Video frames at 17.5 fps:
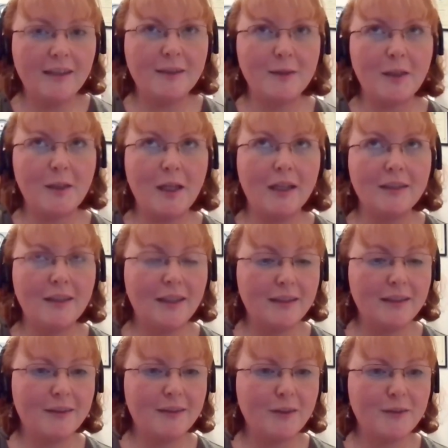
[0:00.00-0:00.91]
think it,
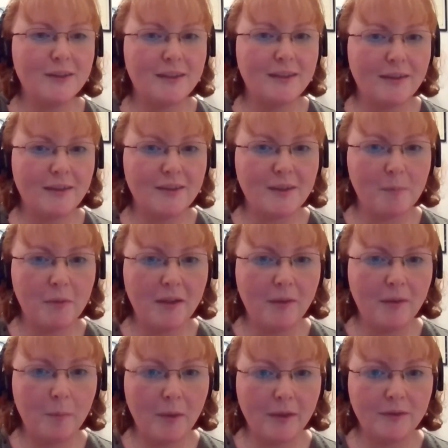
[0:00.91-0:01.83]
there's there's a
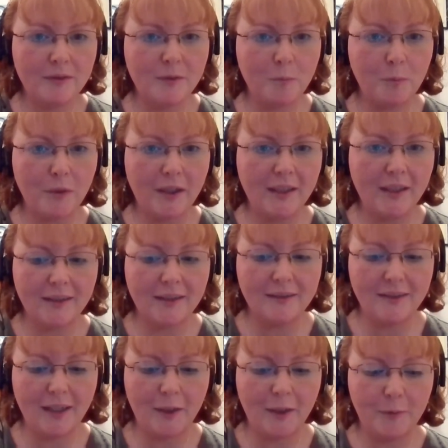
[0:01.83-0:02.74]
bit about breaking
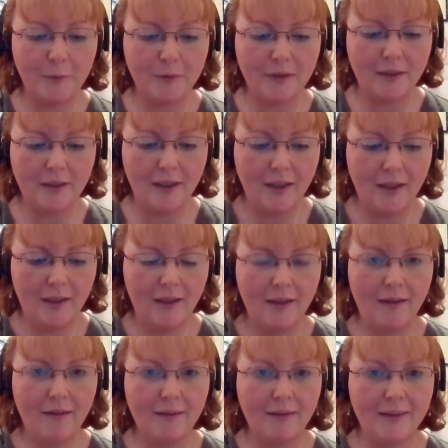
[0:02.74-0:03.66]
down,
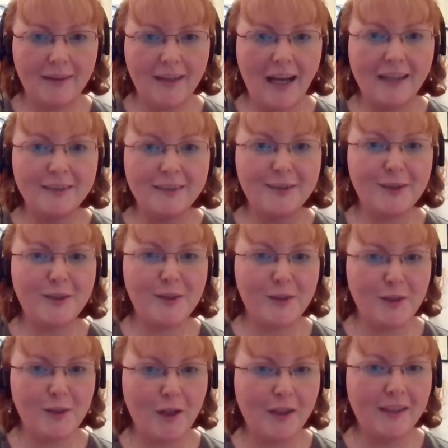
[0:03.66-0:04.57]
like as a
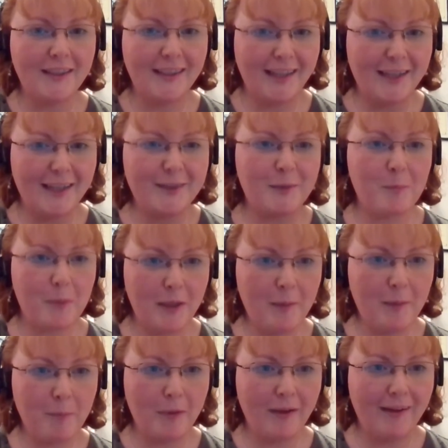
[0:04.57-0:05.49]
society, as a
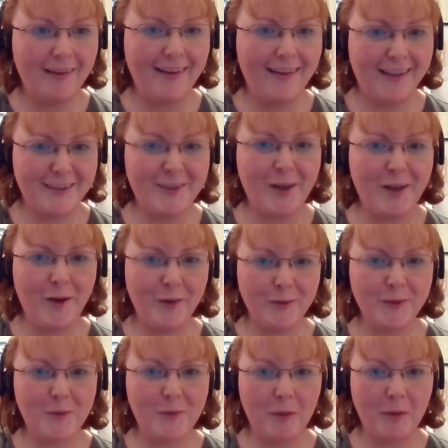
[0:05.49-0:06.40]
people, as
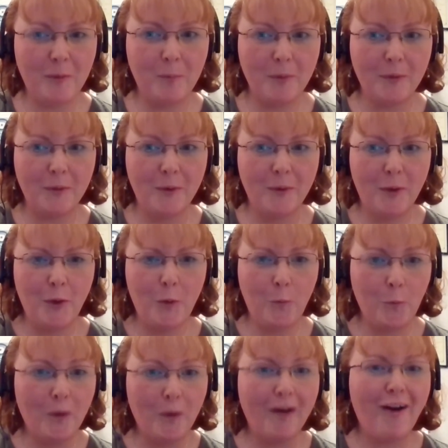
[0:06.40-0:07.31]
Irish people,
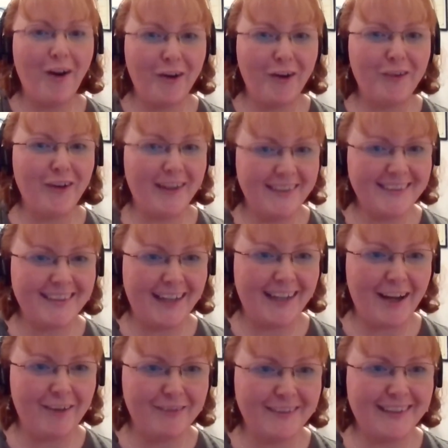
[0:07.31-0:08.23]
we're not yeah. great at
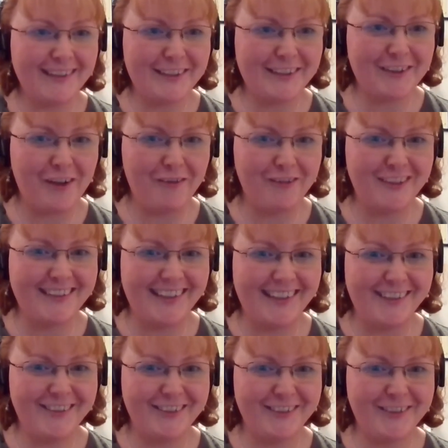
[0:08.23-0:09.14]
having these
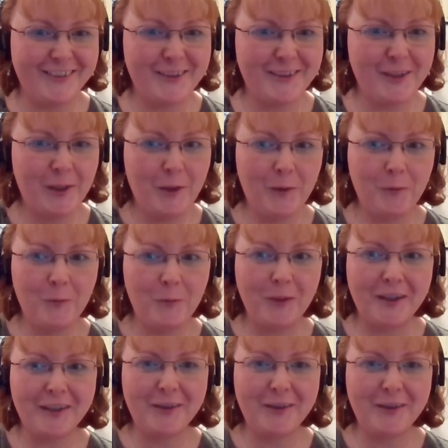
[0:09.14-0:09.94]
conversations. No, we're,